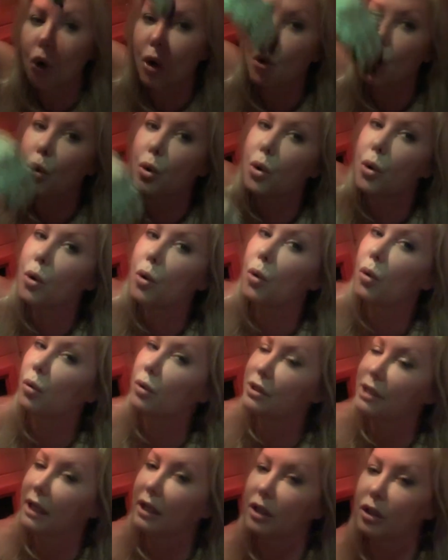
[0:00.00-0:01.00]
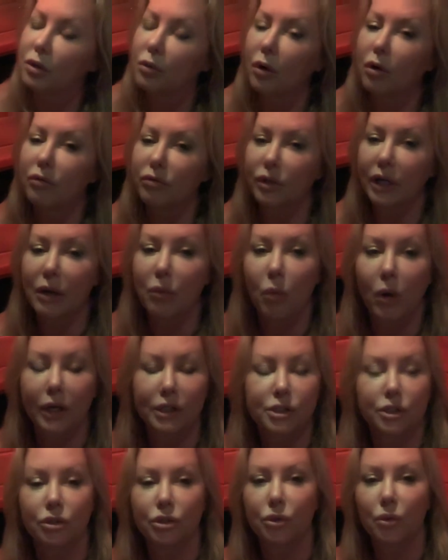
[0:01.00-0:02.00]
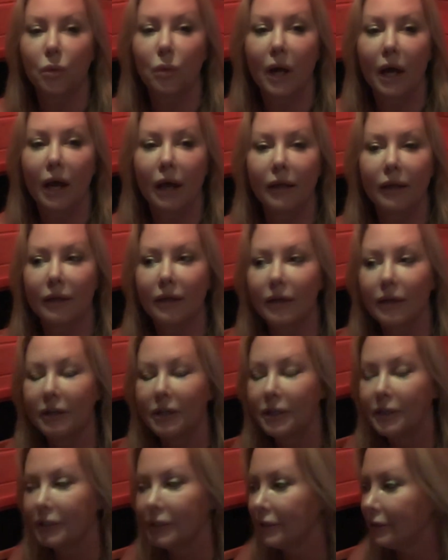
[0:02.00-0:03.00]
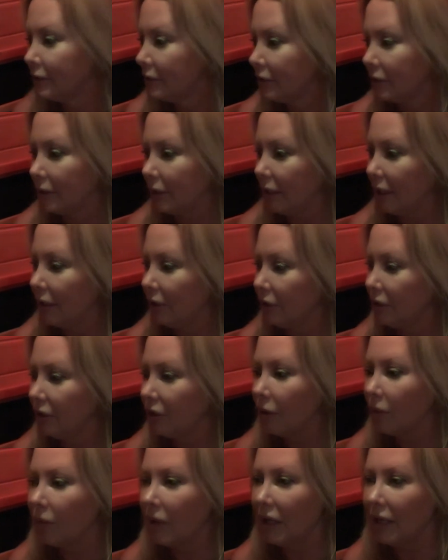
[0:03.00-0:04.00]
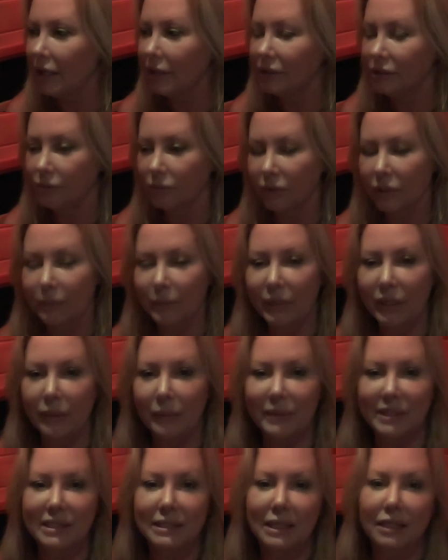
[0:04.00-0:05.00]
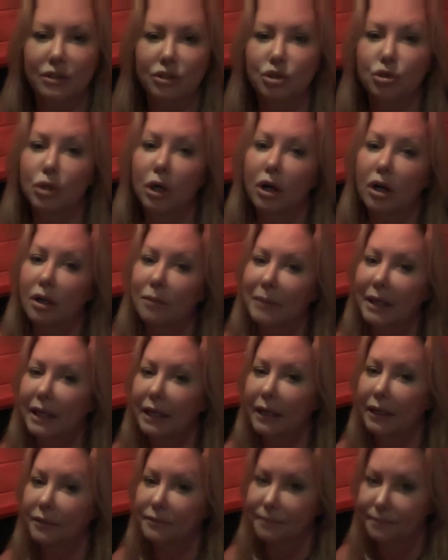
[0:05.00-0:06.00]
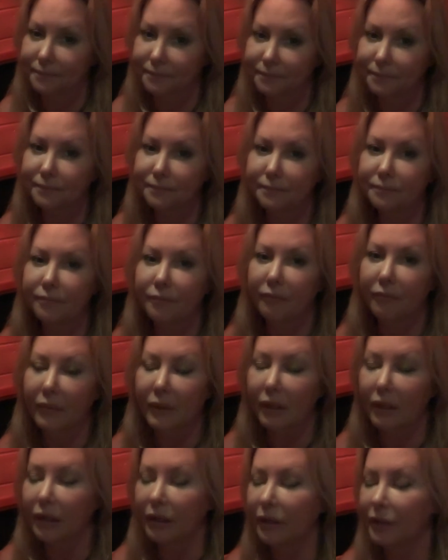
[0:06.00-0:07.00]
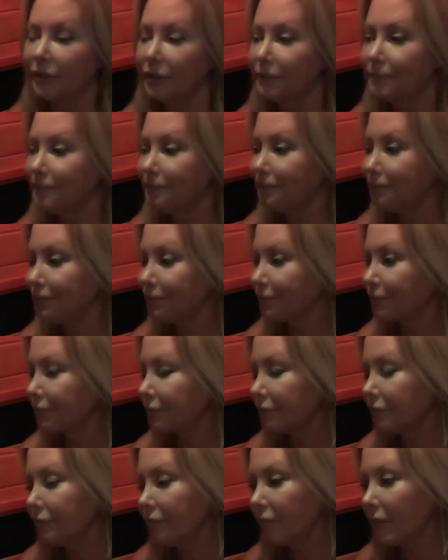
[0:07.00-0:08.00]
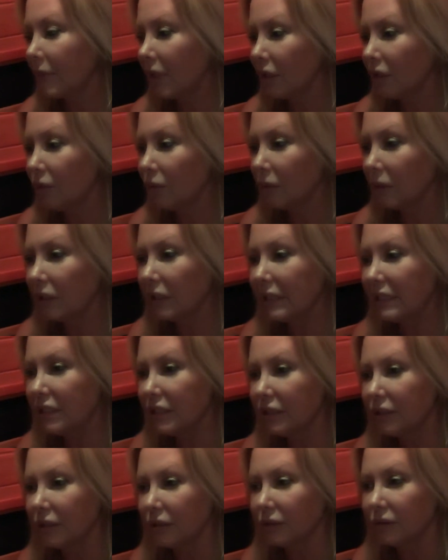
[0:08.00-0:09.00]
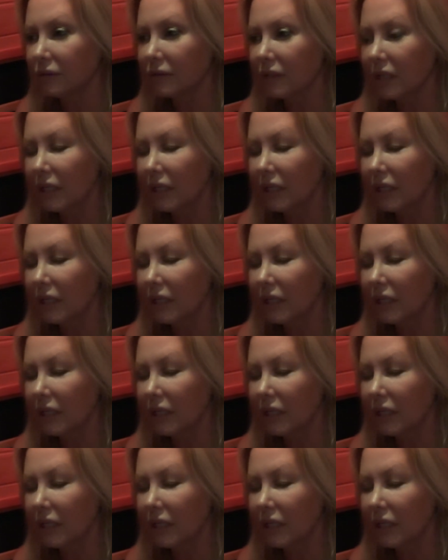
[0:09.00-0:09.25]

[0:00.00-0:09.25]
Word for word: whoo, taking you over and washing you away. And you know what? You want to be able to stand strong, man. You know, you really do.